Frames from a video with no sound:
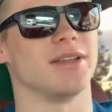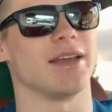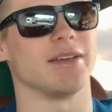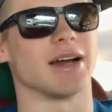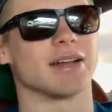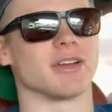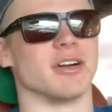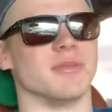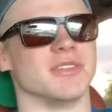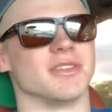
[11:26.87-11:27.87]
They got a
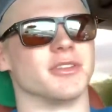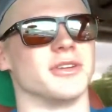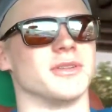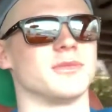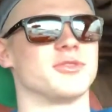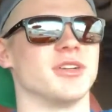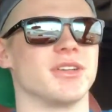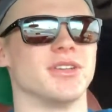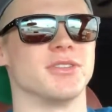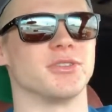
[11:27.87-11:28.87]
Cummins in their truck,
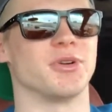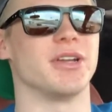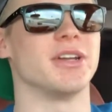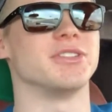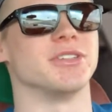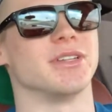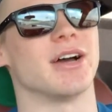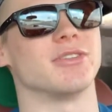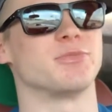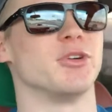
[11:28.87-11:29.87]
and it's a great engine.
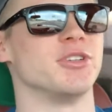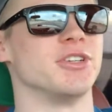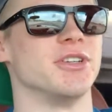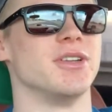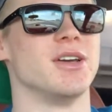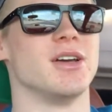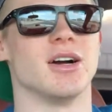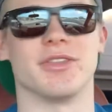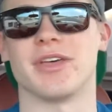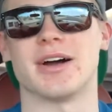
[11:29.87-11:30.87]
Now it's pushing
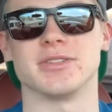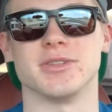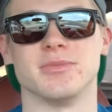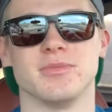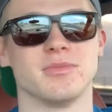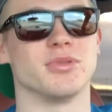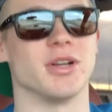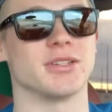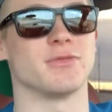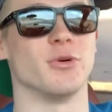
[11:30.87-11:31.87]

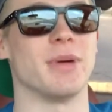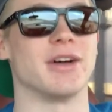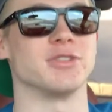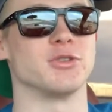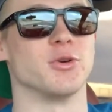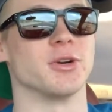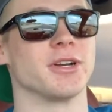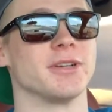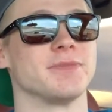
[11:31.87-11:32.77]
1,000+ foot-pounds of torque.